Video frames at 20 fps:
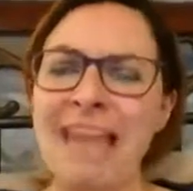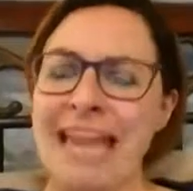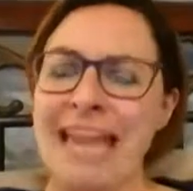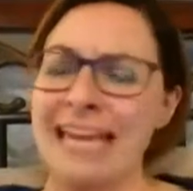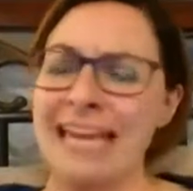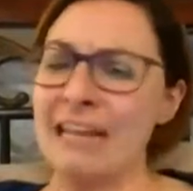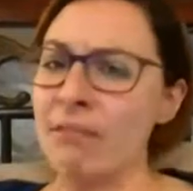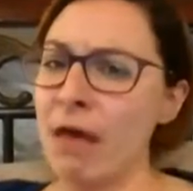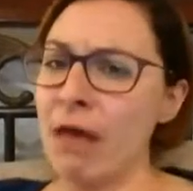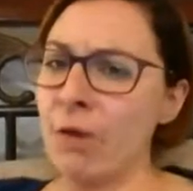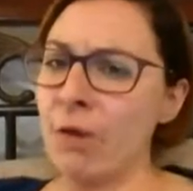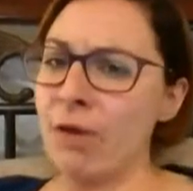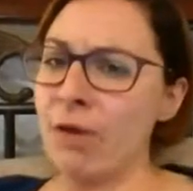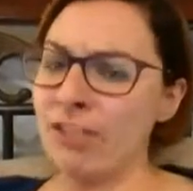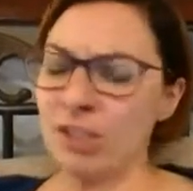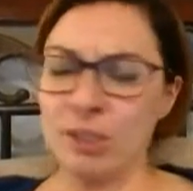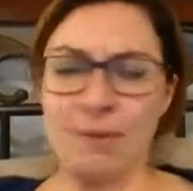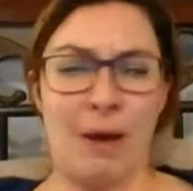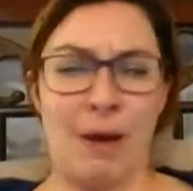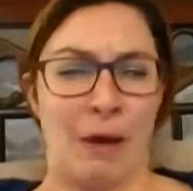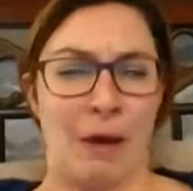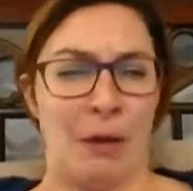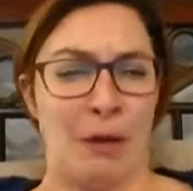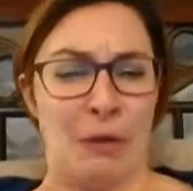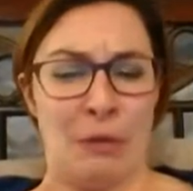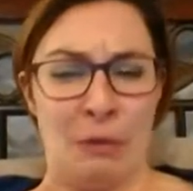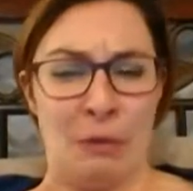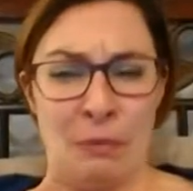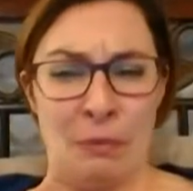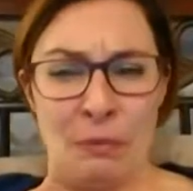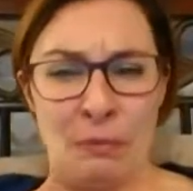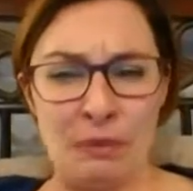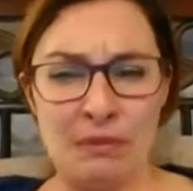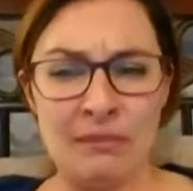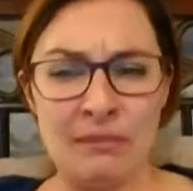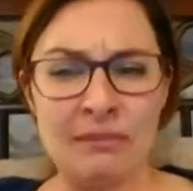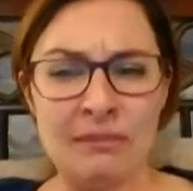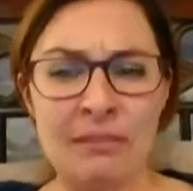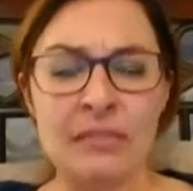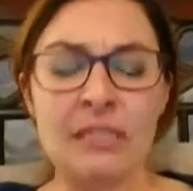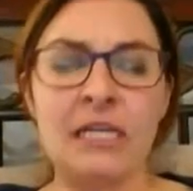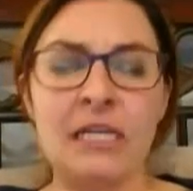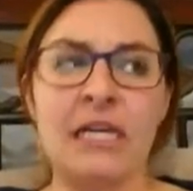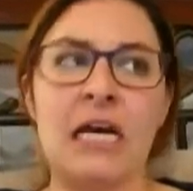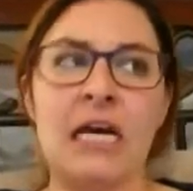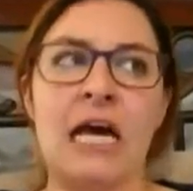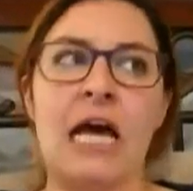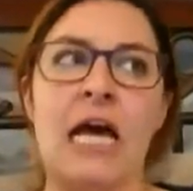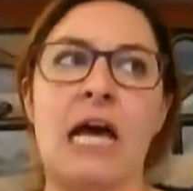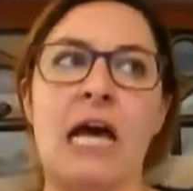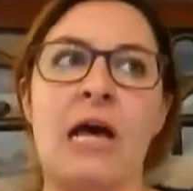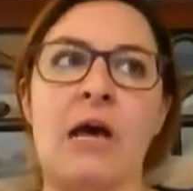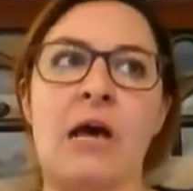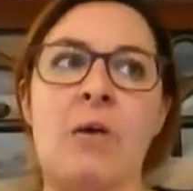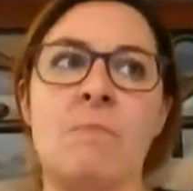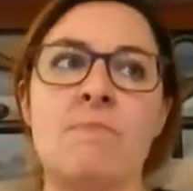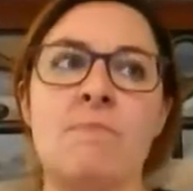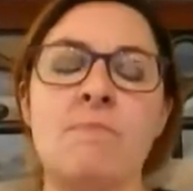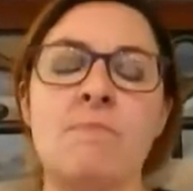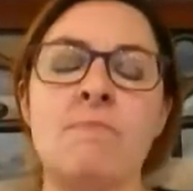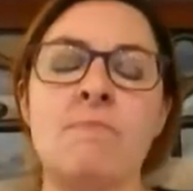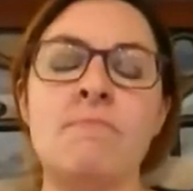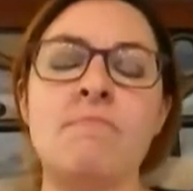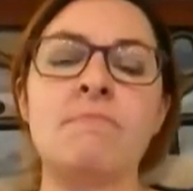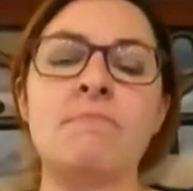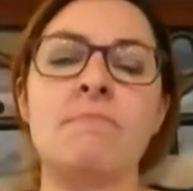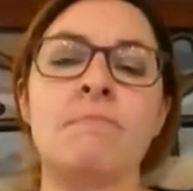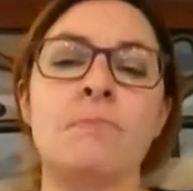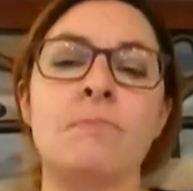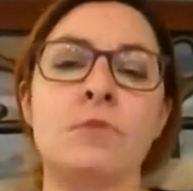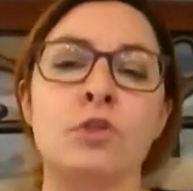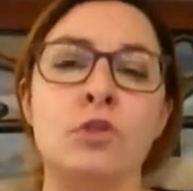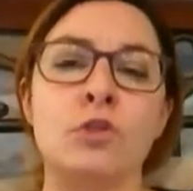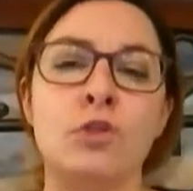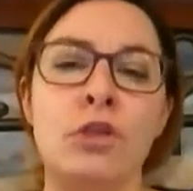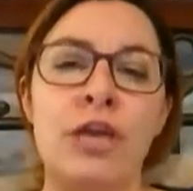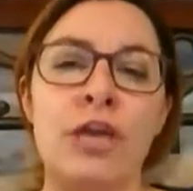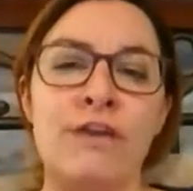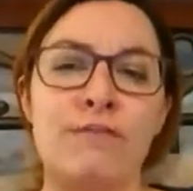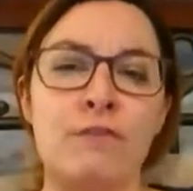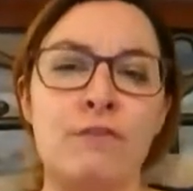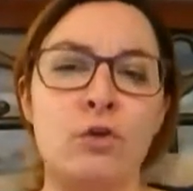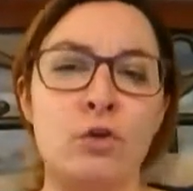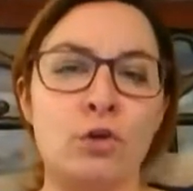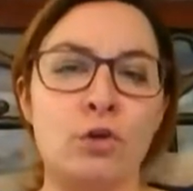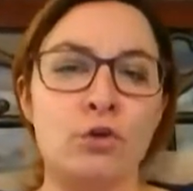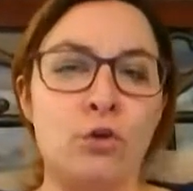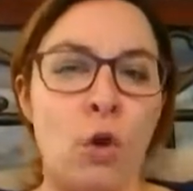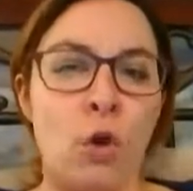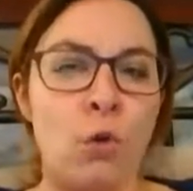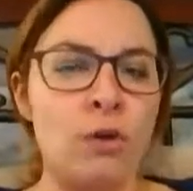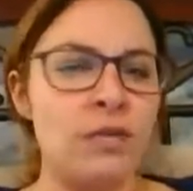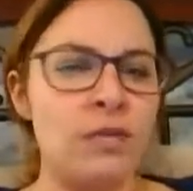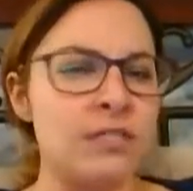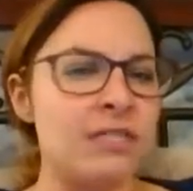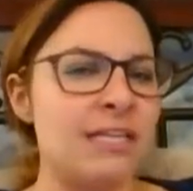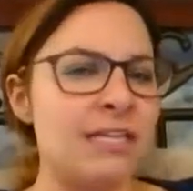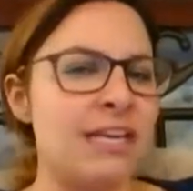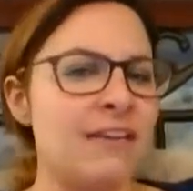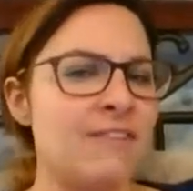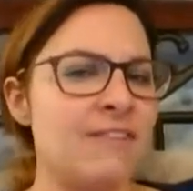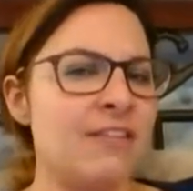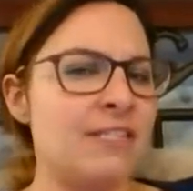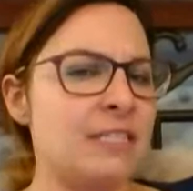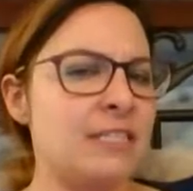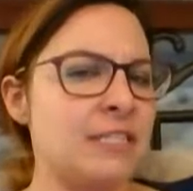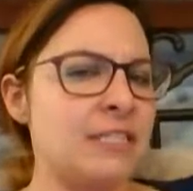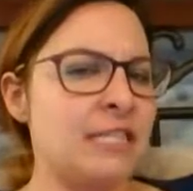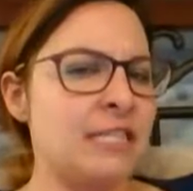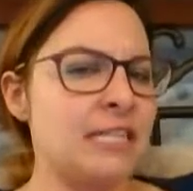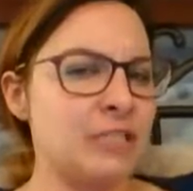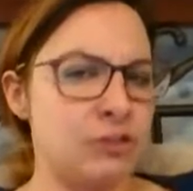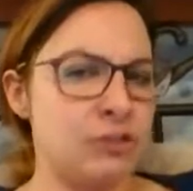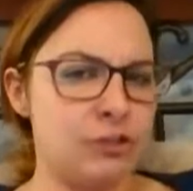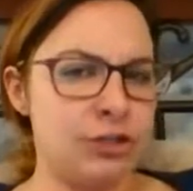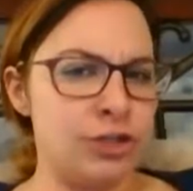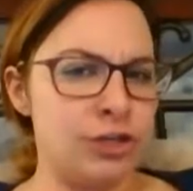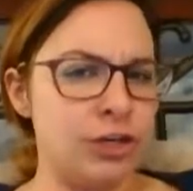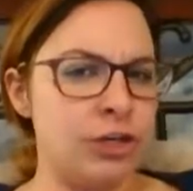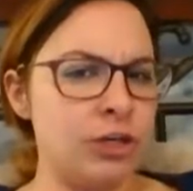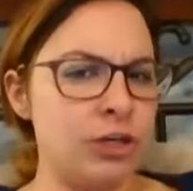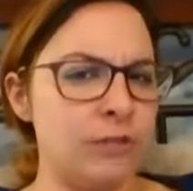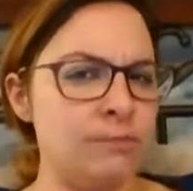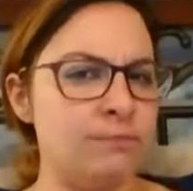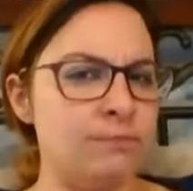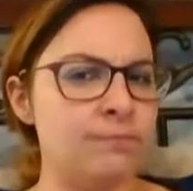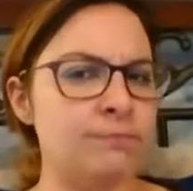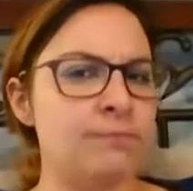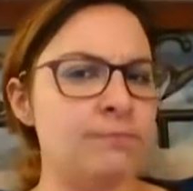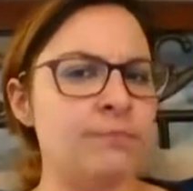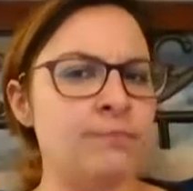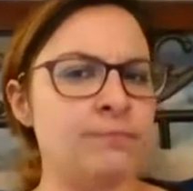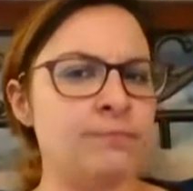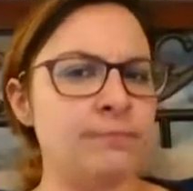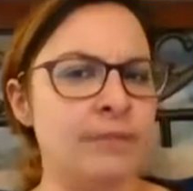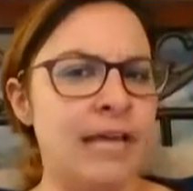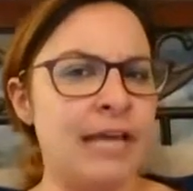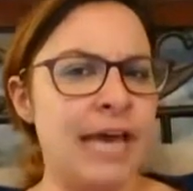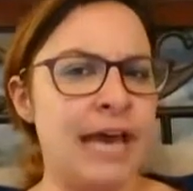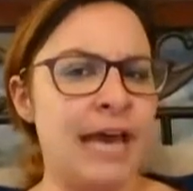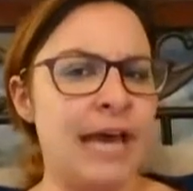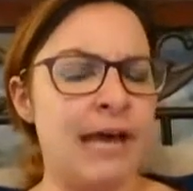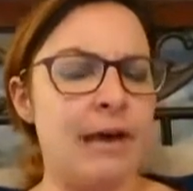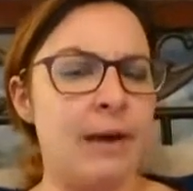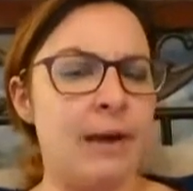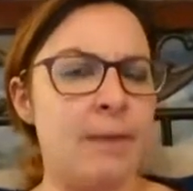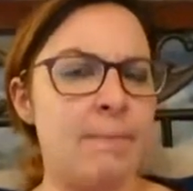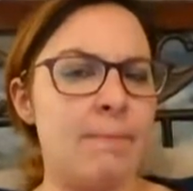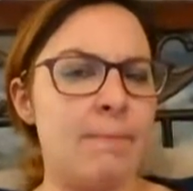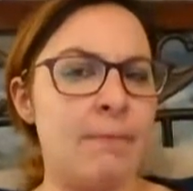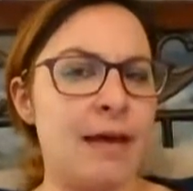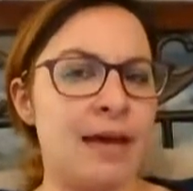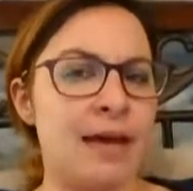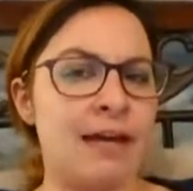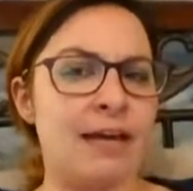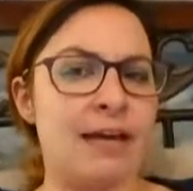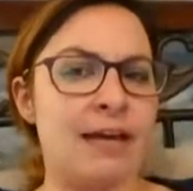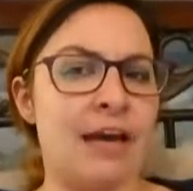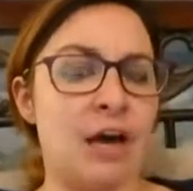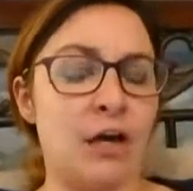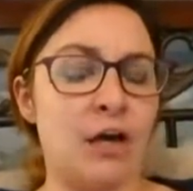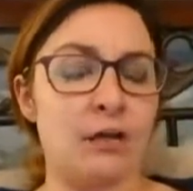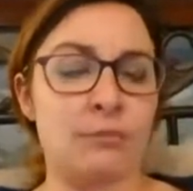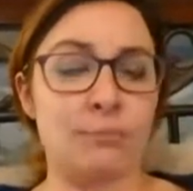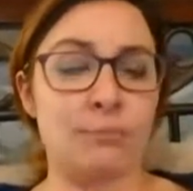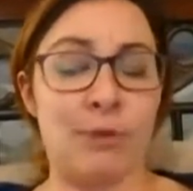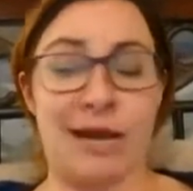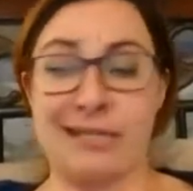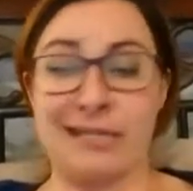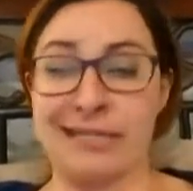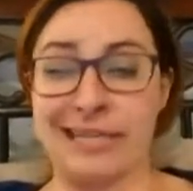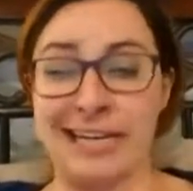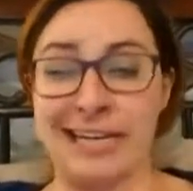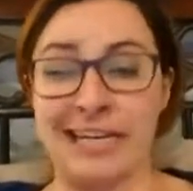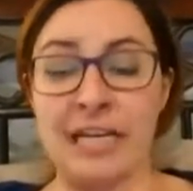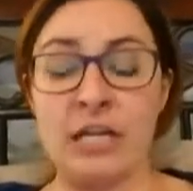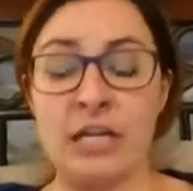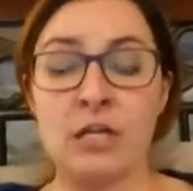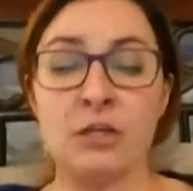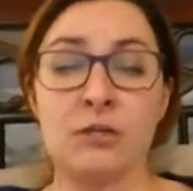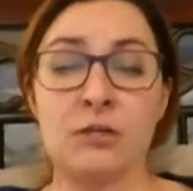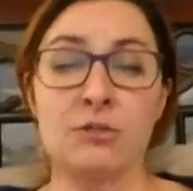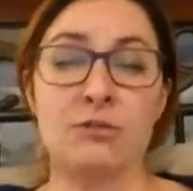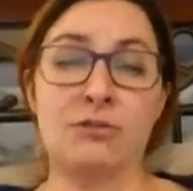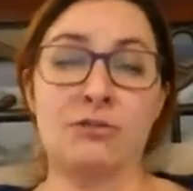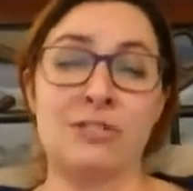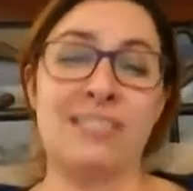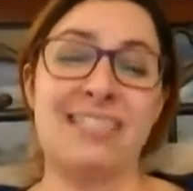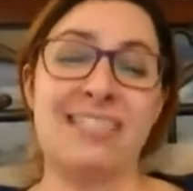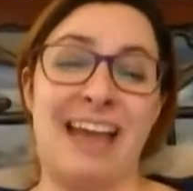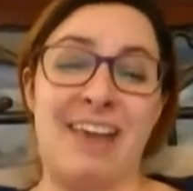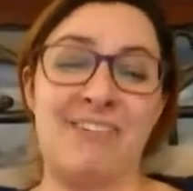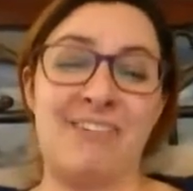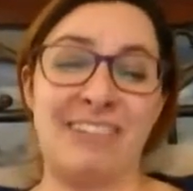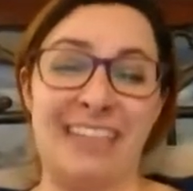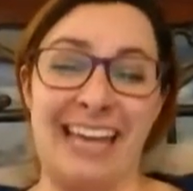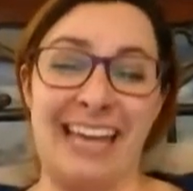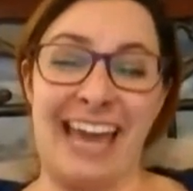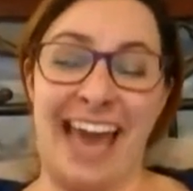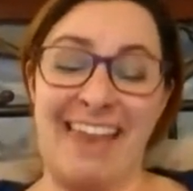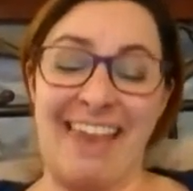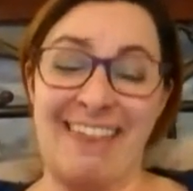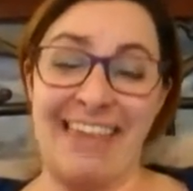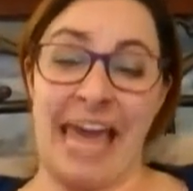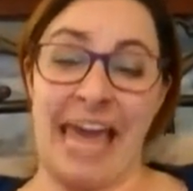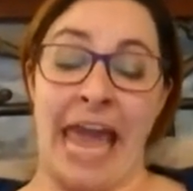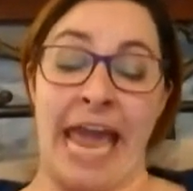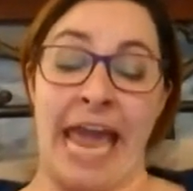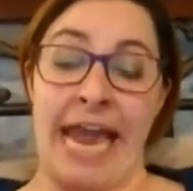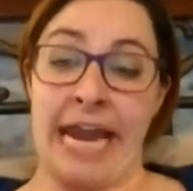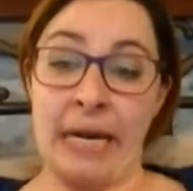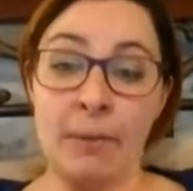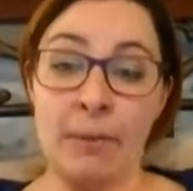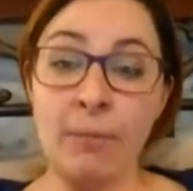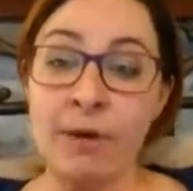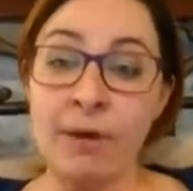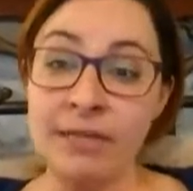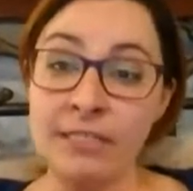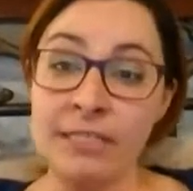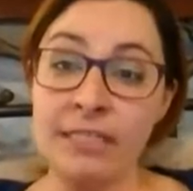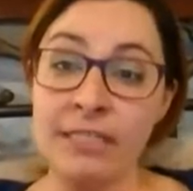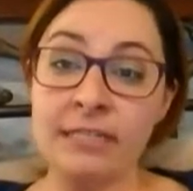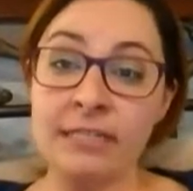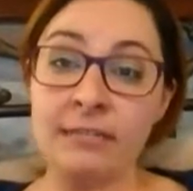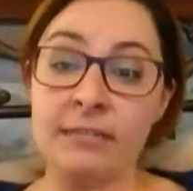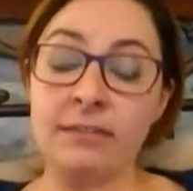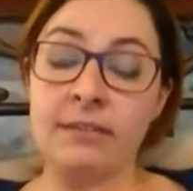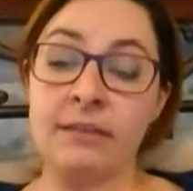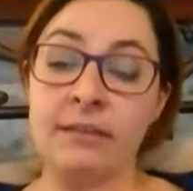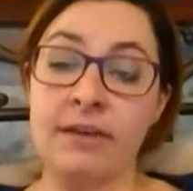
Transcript: I get a lot of questions about who. Um, if you're going to give a teacher um, a, a present, you should definitely get the aide a present.